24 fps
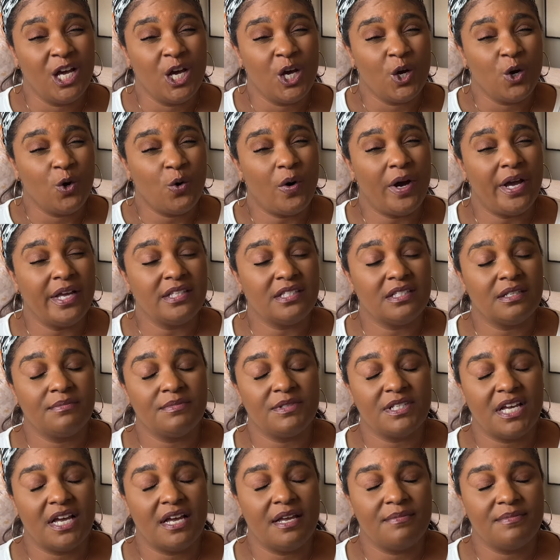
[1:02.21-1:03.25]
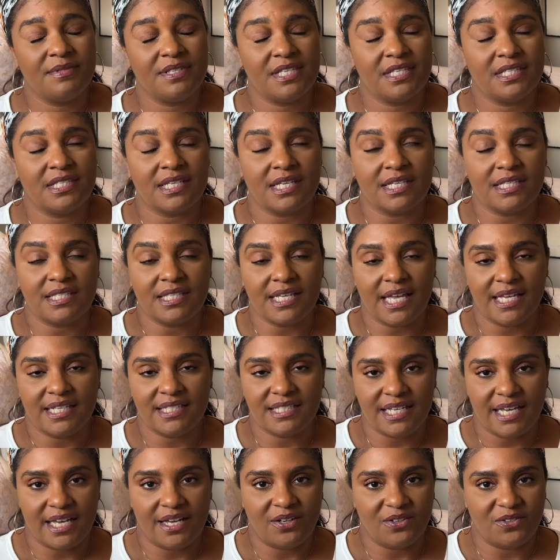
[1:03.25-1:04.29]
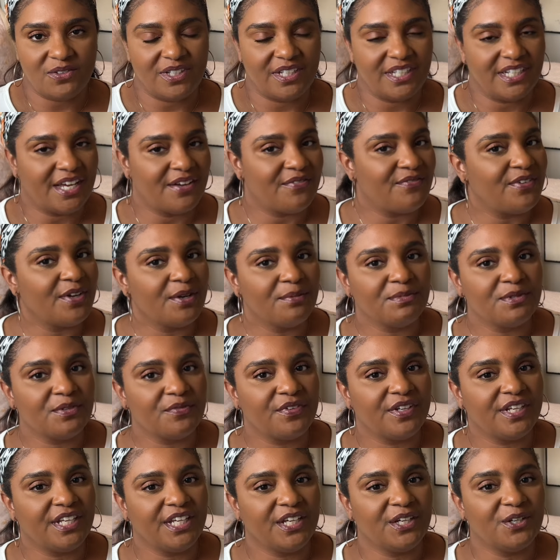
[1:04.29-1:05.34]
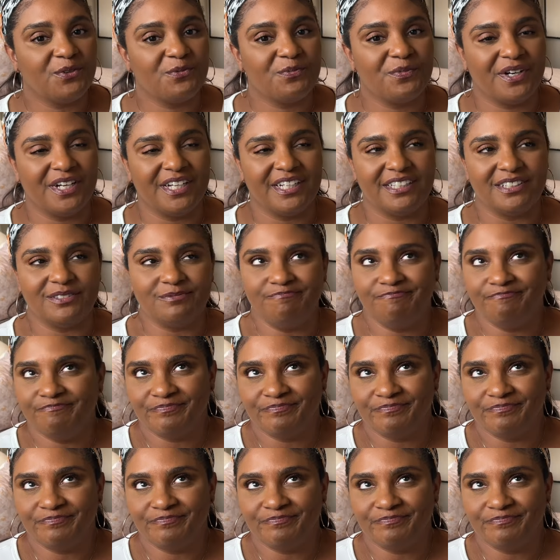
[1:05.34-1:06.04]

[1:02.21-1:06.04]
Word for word: quite some time since I sat down and I filmed a video, but